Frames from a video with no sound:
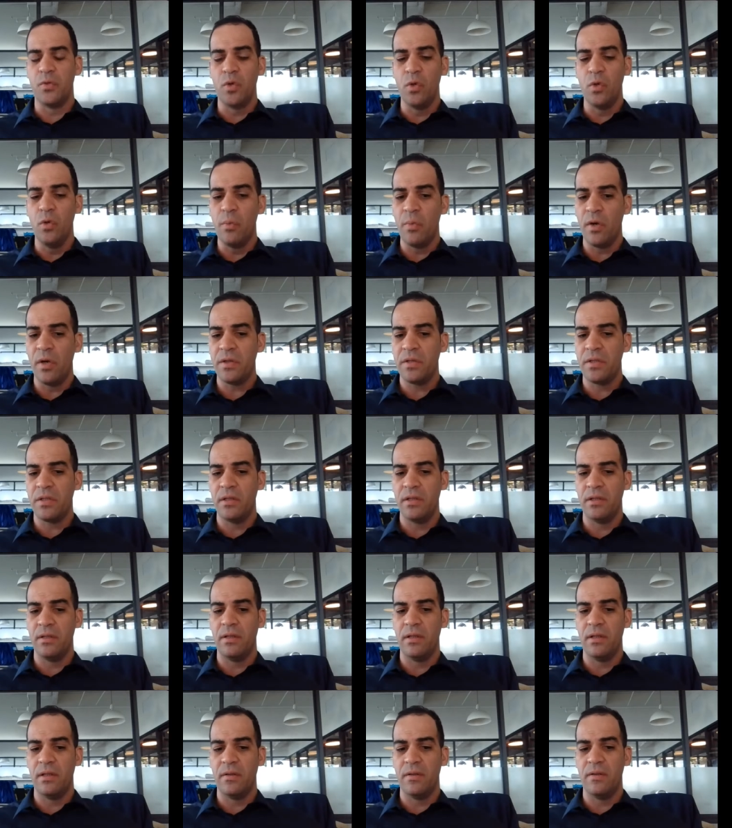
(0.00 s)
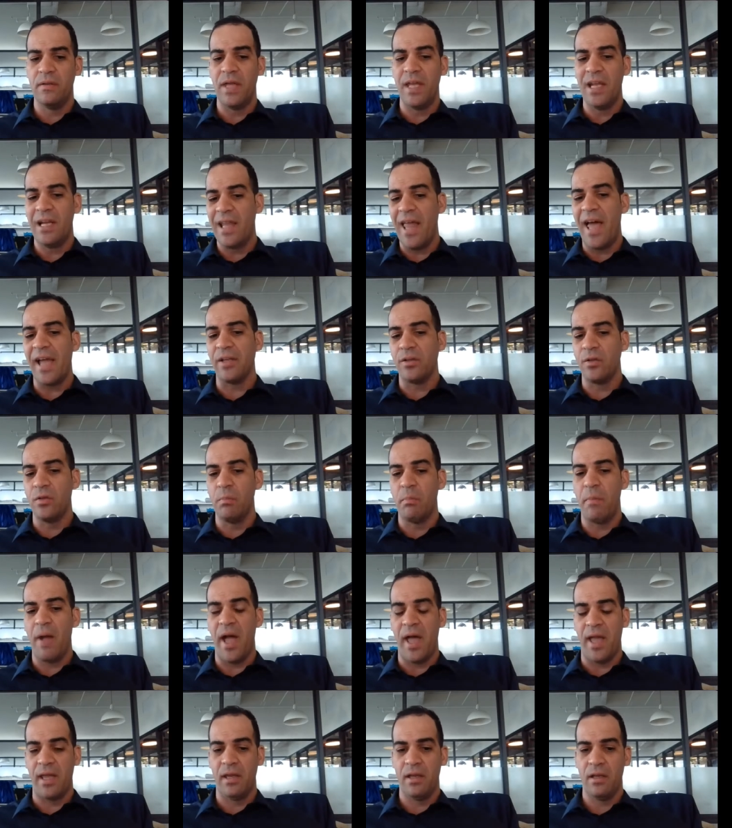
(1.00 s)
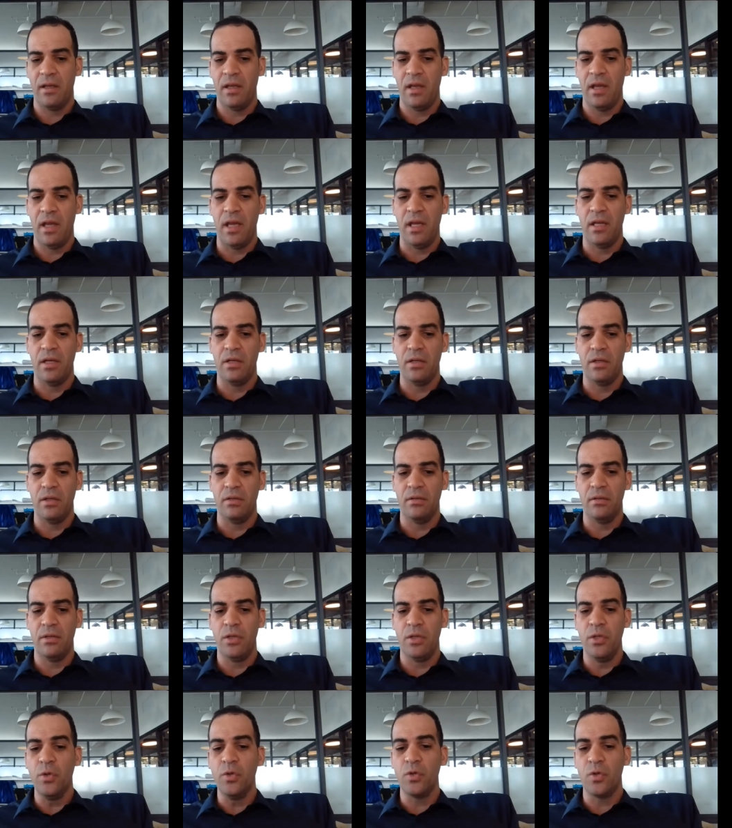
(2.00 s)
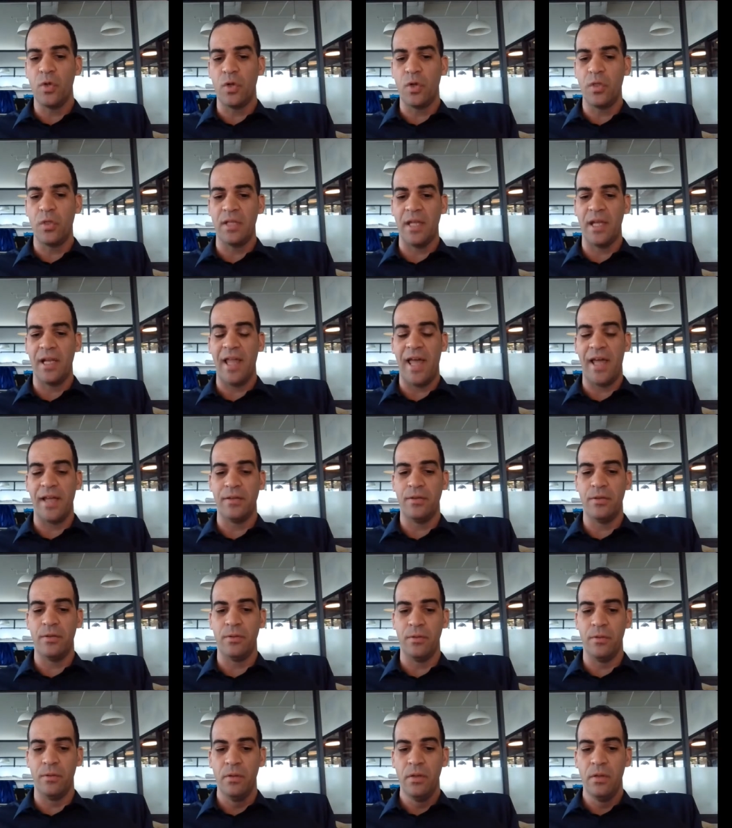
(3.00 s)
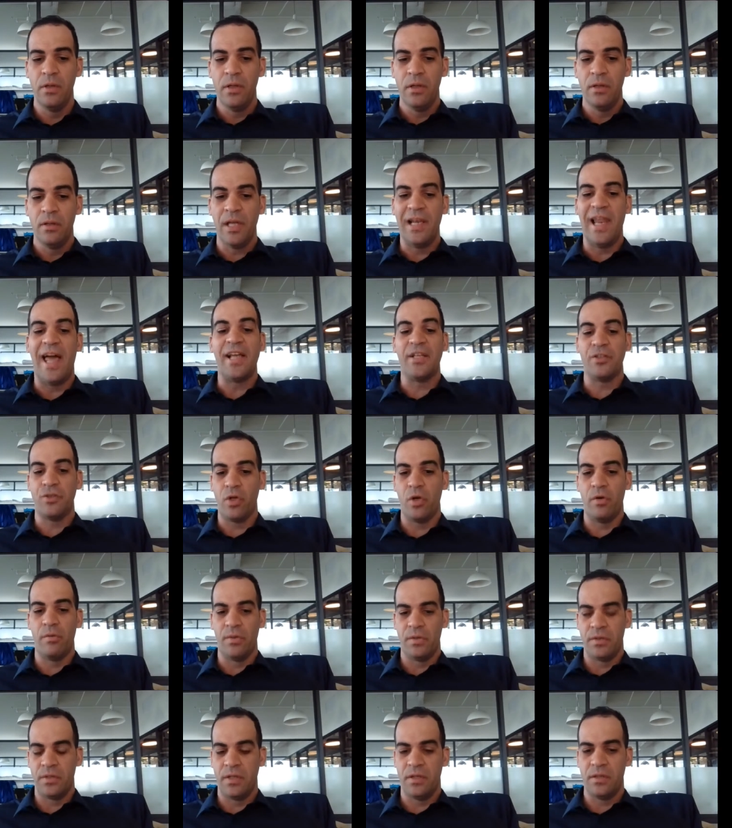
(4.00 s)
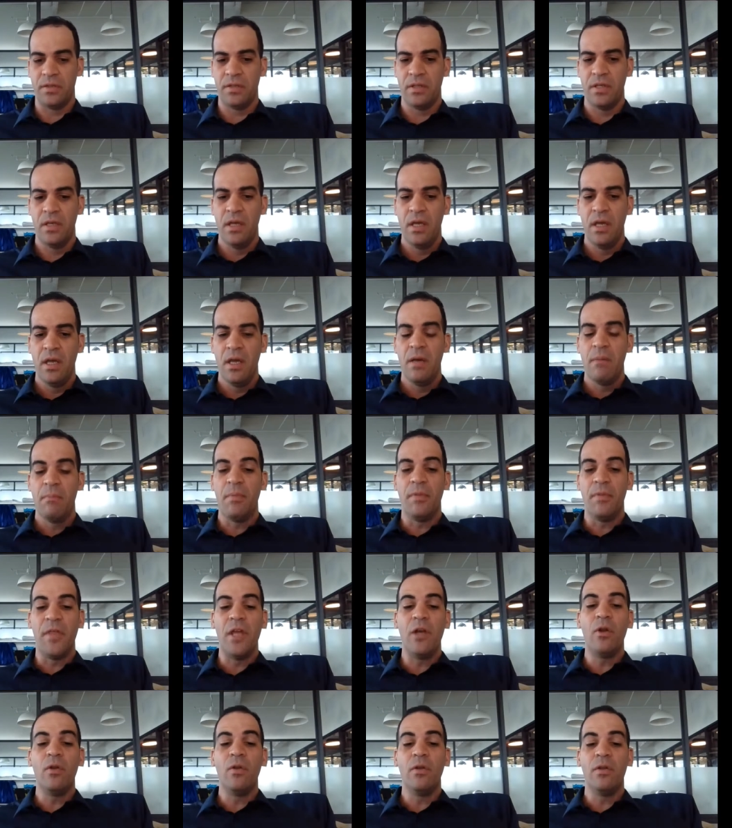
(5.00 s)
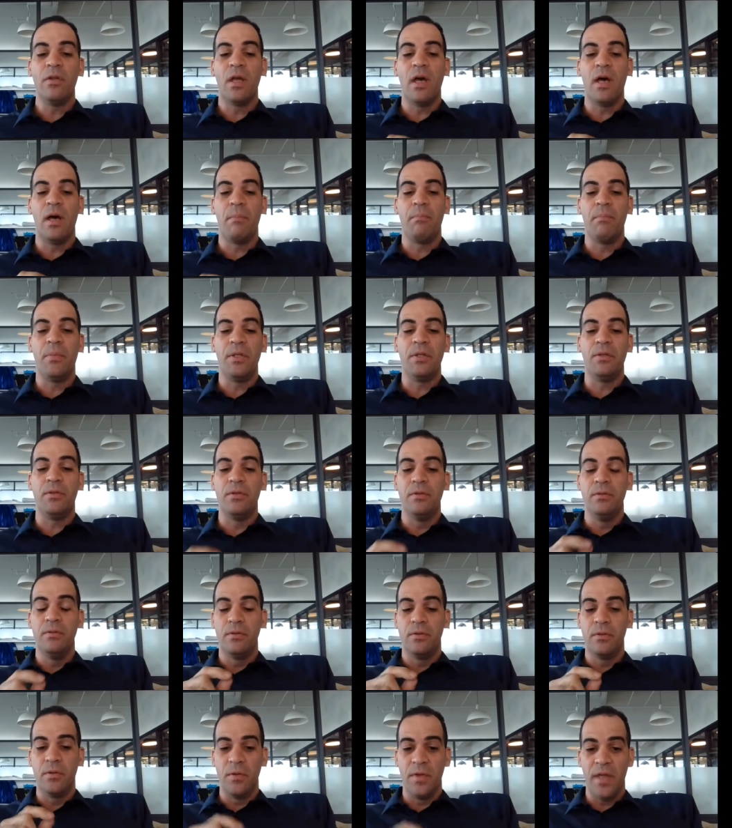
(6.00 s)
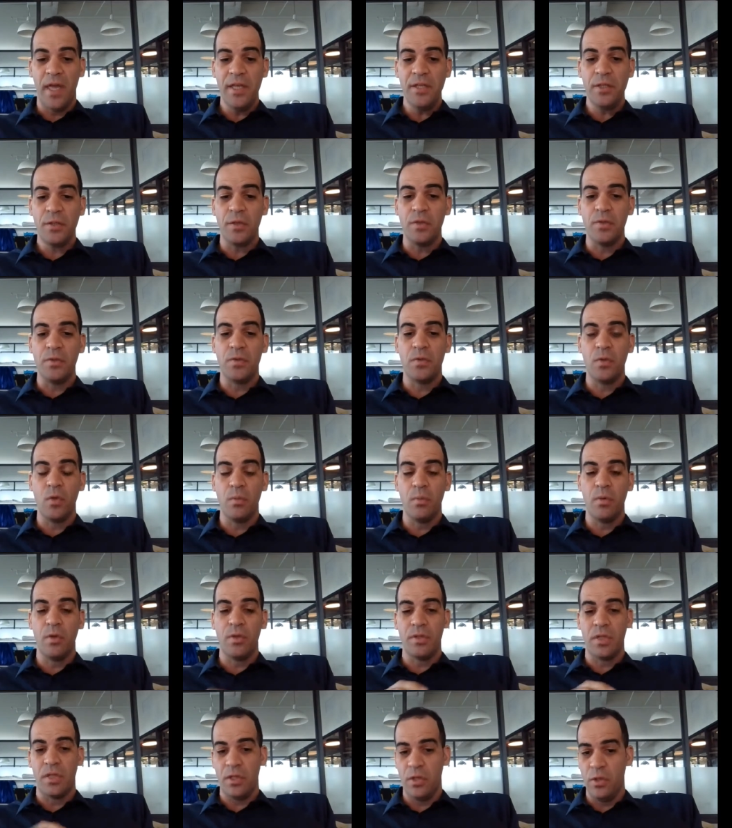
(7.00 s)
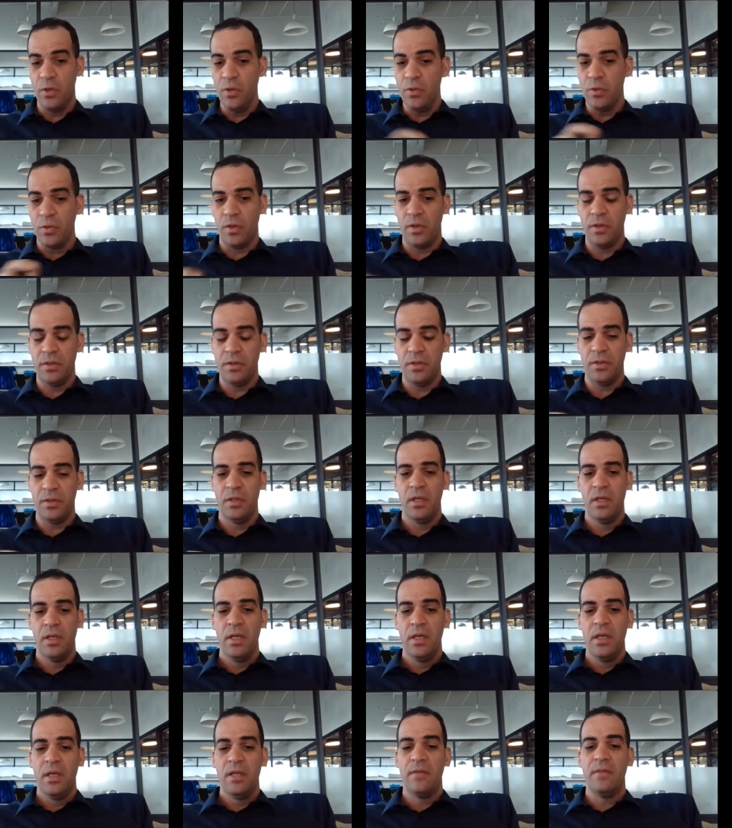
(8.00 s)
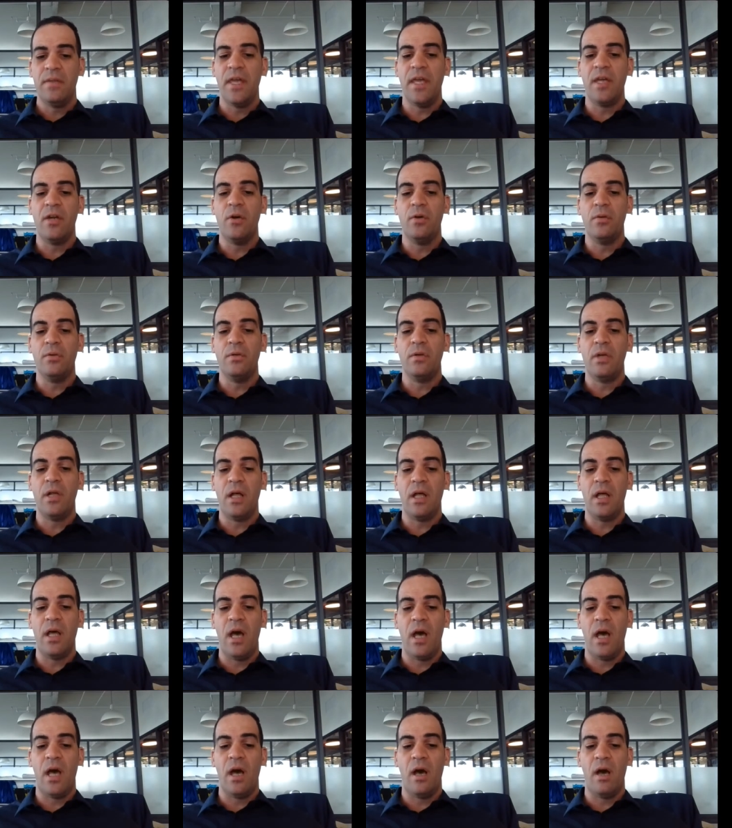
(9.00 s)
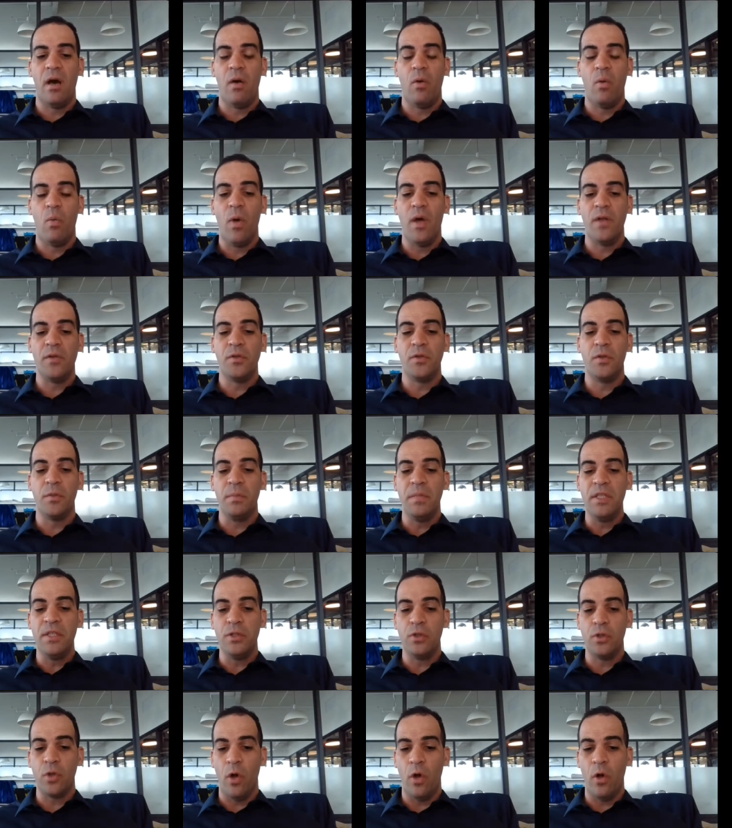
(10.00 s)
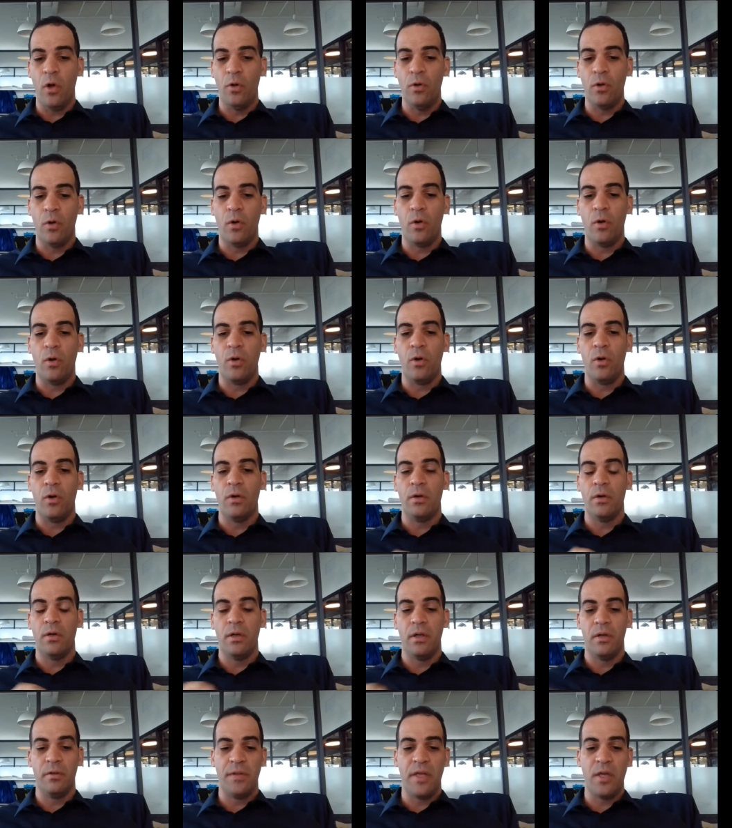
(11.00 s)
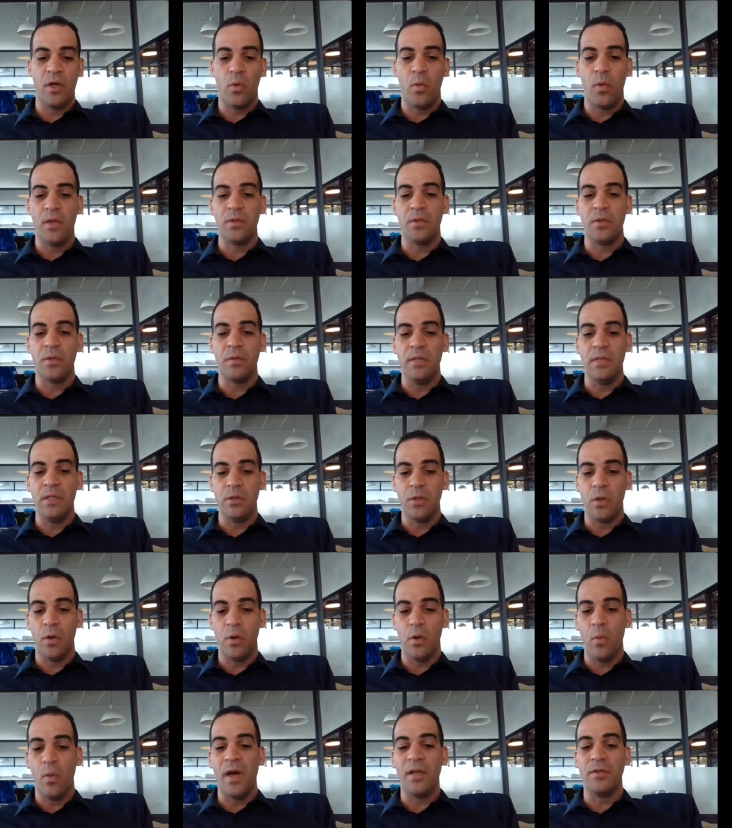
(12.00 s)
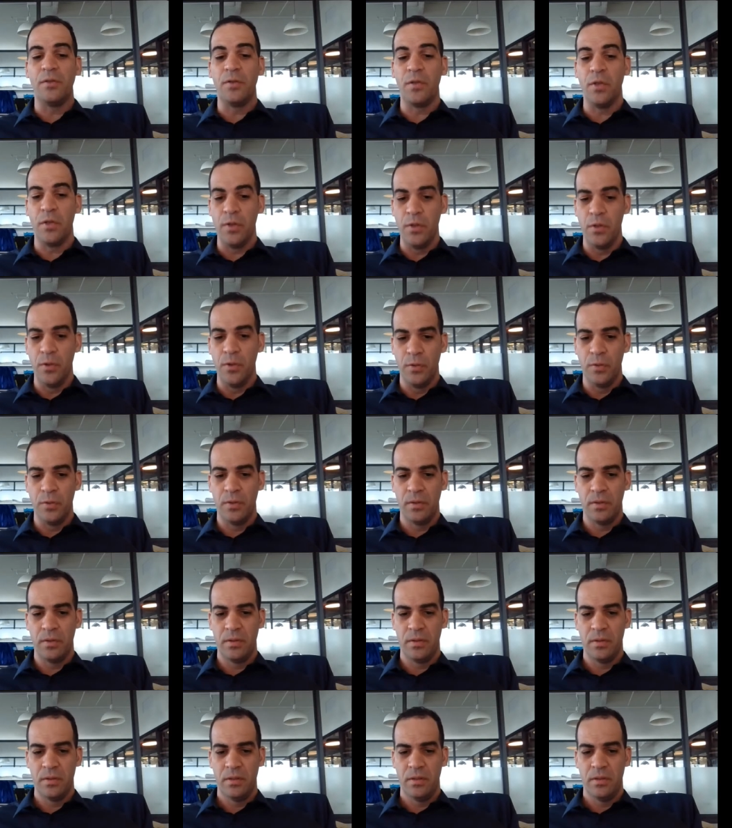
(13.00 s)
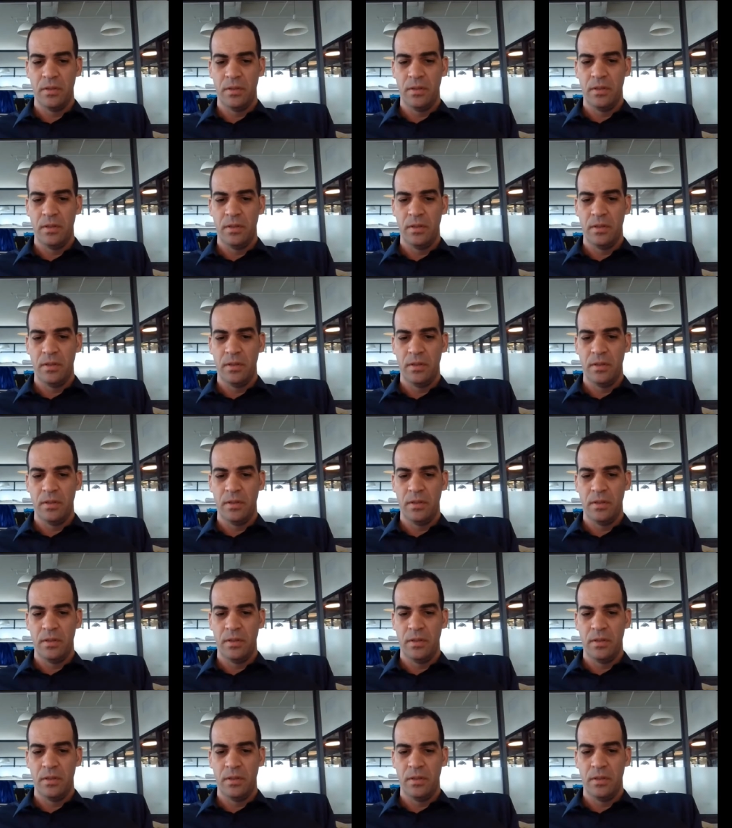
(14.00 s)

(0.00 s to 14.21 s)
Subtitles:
Consumers, they like to buy, and users, they like service, but they don't. But today's consumers and users, they don't want to be sold, or they don't want to be told what to use,